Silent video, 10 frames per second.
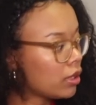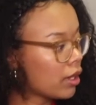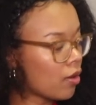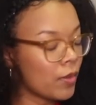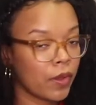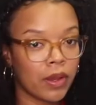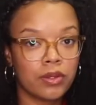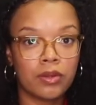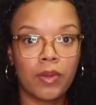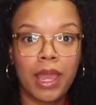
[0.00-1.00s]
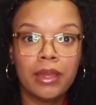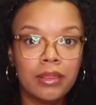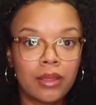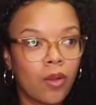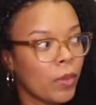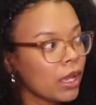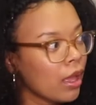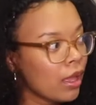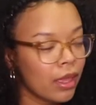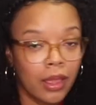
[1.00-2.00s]
Like, oh my God, I don't know anything. Oh my,
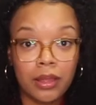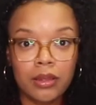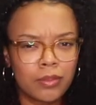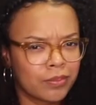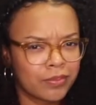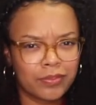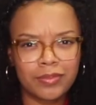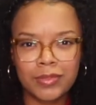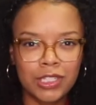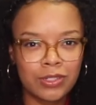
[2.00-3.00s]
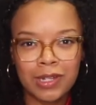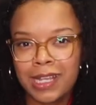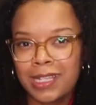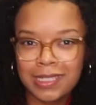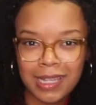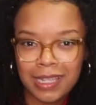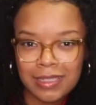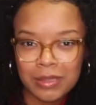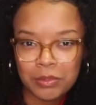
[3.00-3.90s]
did you not get signed?